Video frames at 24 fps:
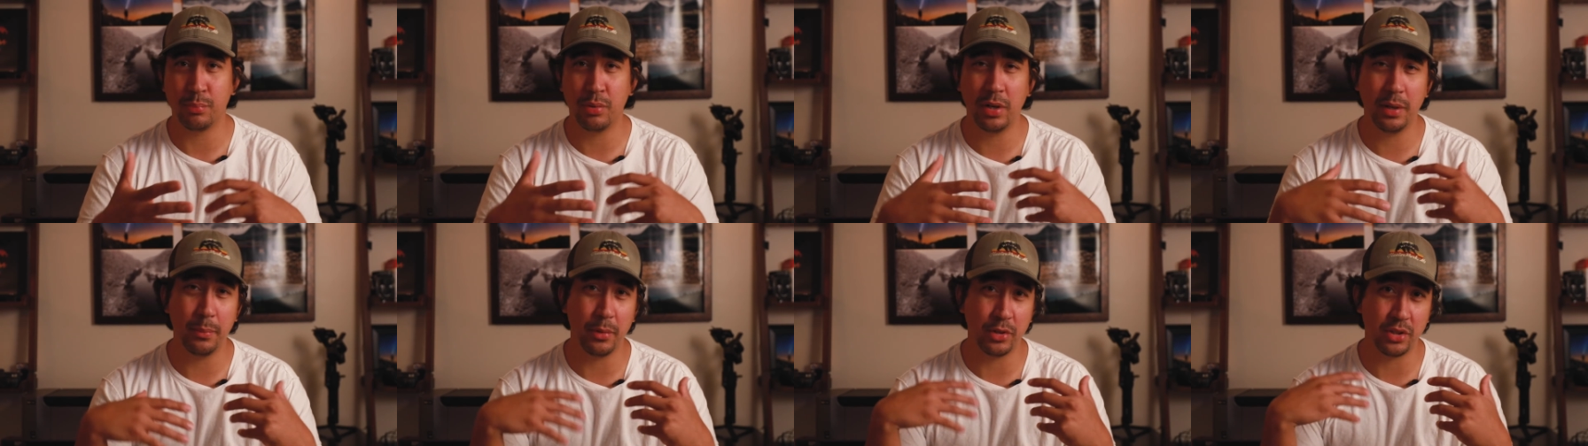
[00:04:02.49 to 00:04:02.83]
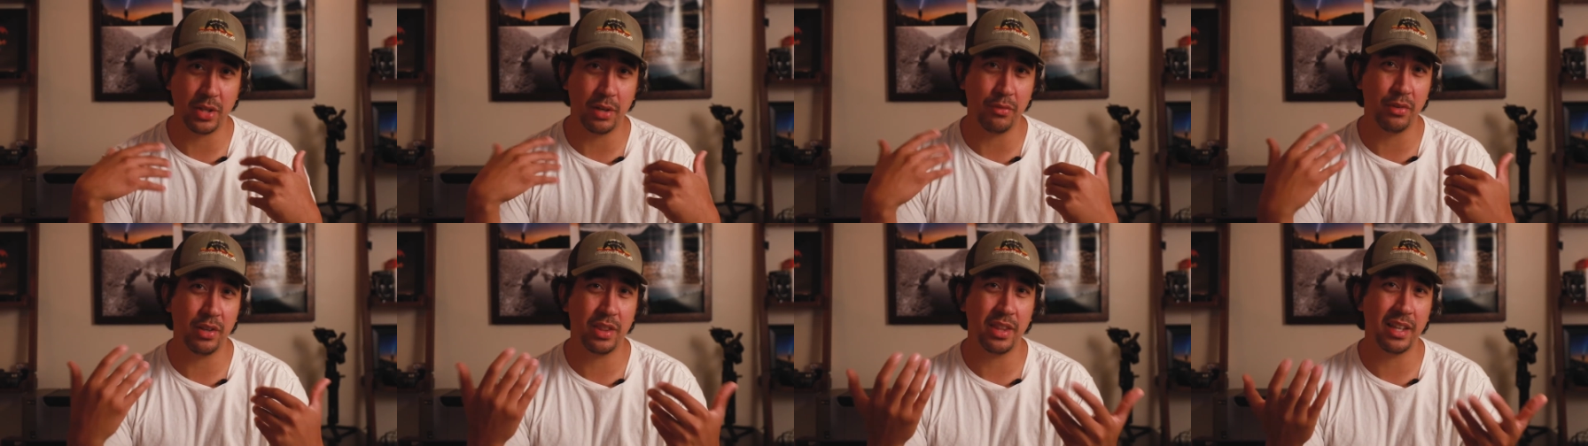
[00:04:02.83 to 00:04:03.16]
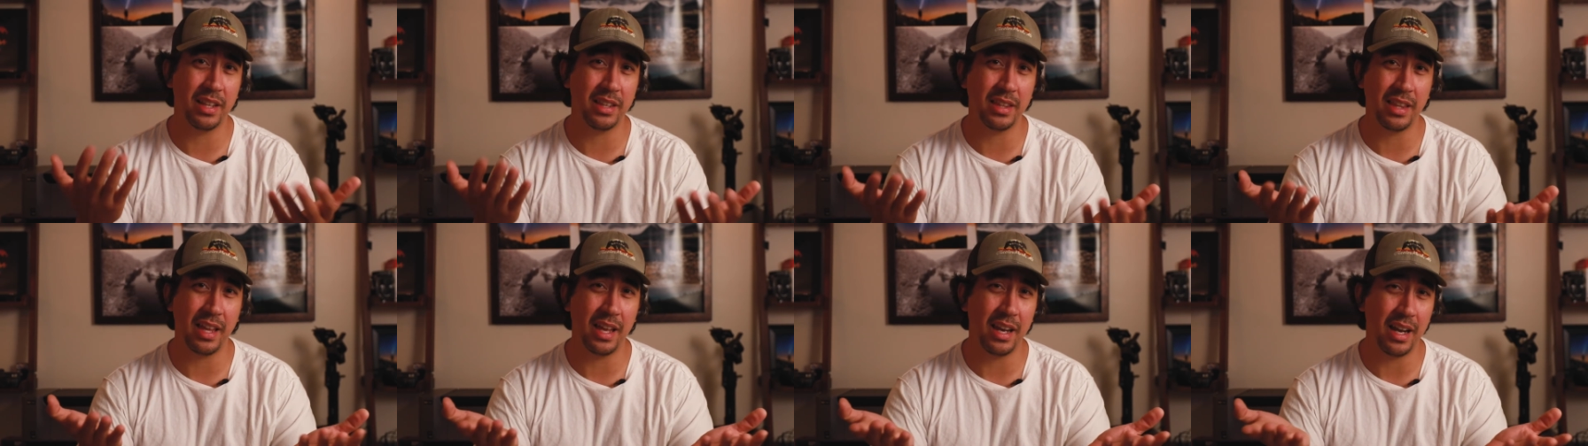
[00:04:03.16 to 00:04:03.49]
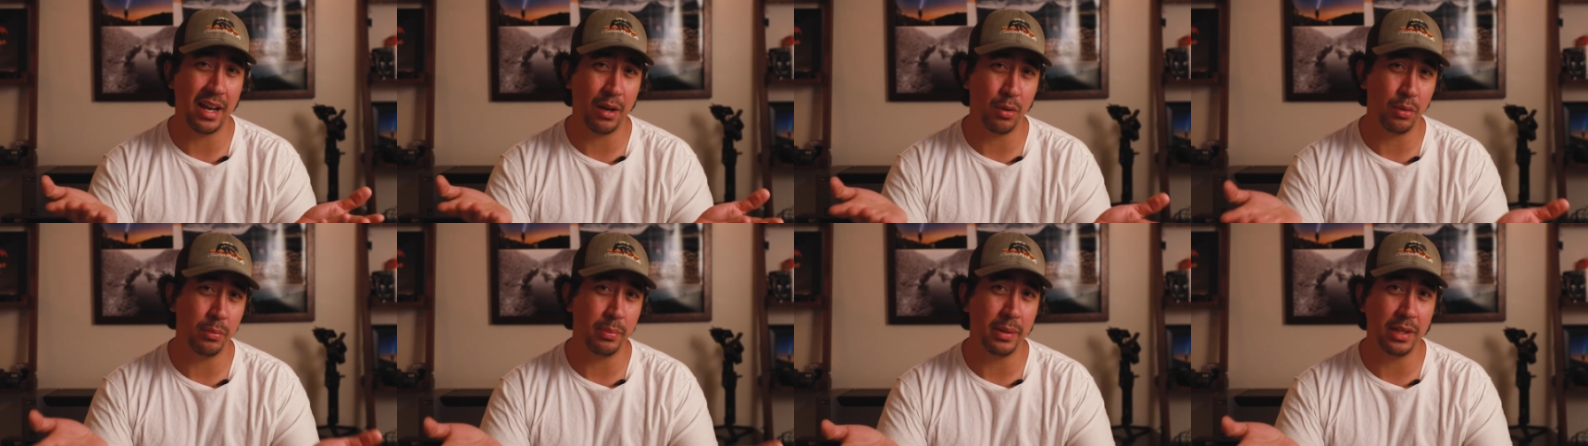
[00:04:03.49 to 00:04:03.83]
pretty much everything that
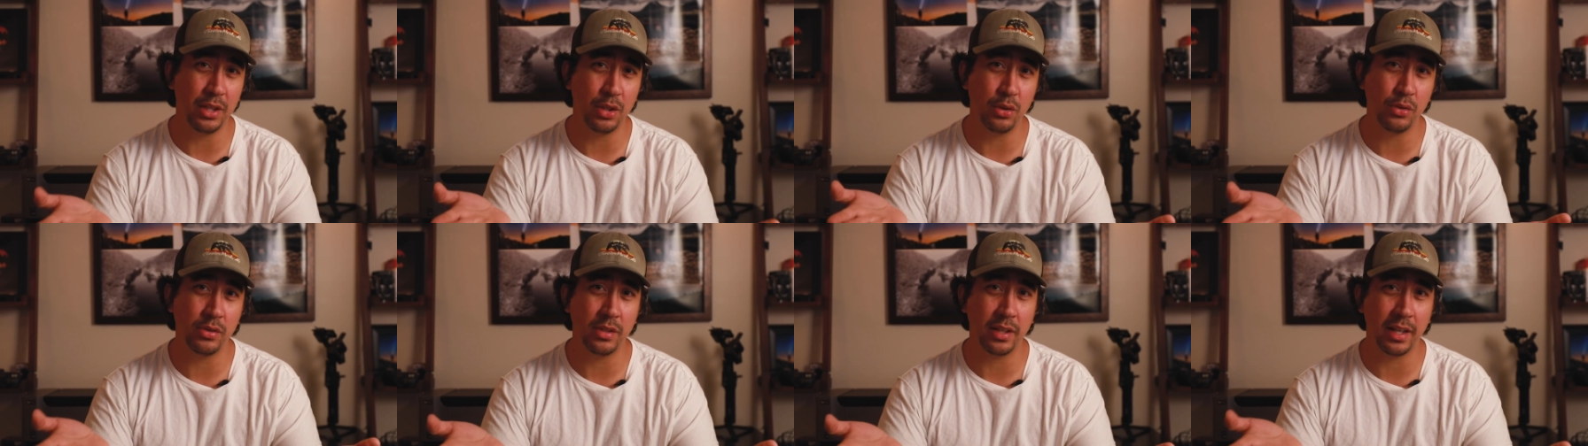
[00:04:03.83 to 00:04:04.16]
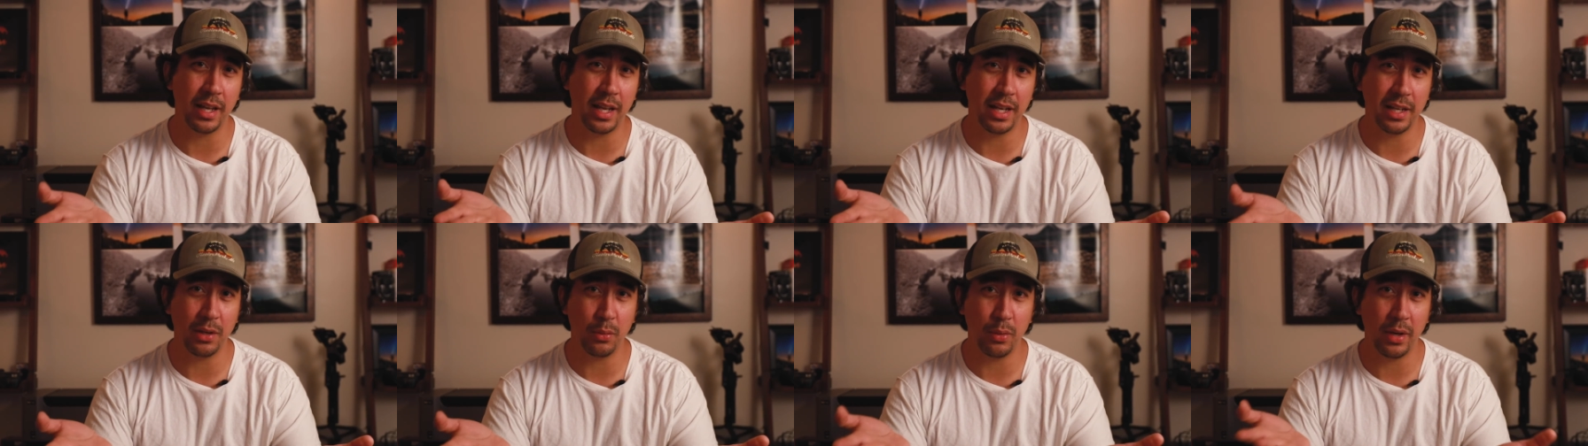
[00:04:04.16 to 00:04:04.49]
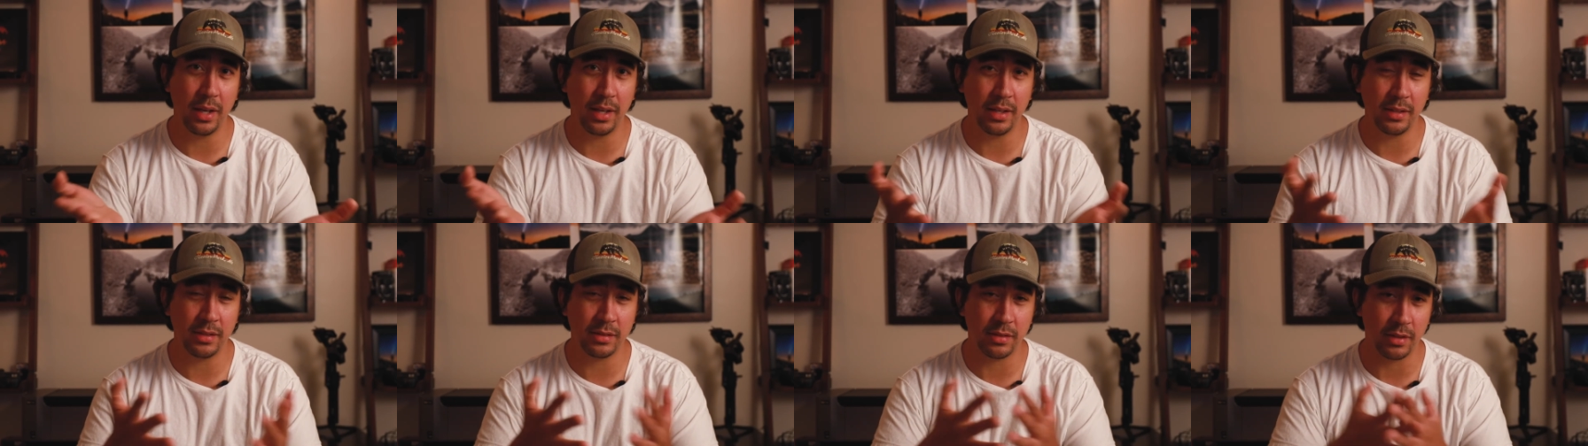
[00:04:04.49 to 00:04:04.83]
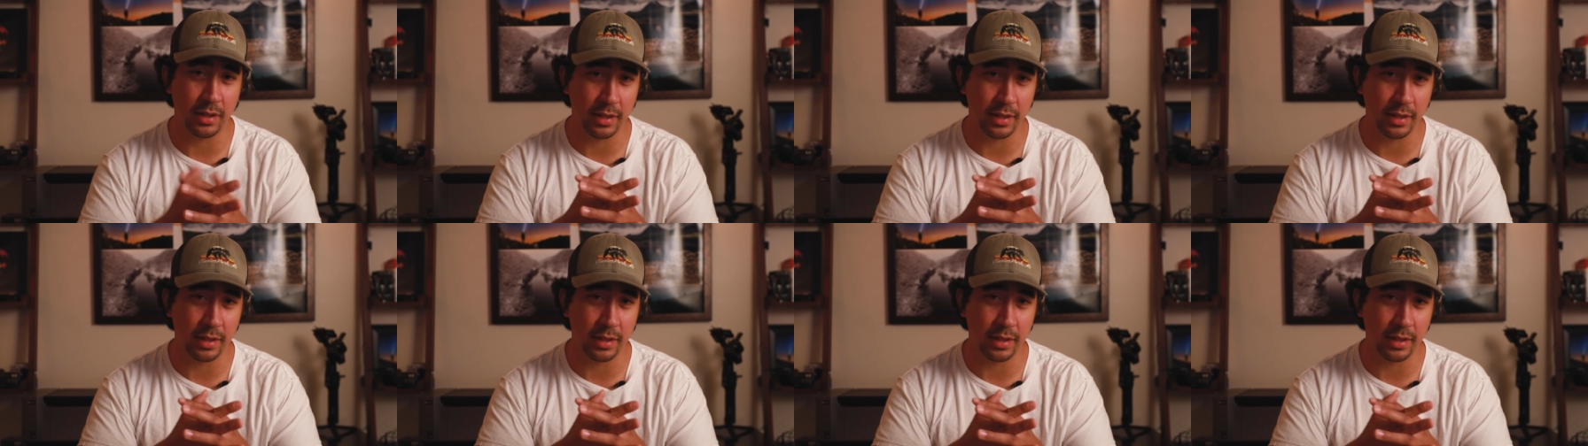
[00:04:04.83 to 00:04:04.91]
I would be using anyways.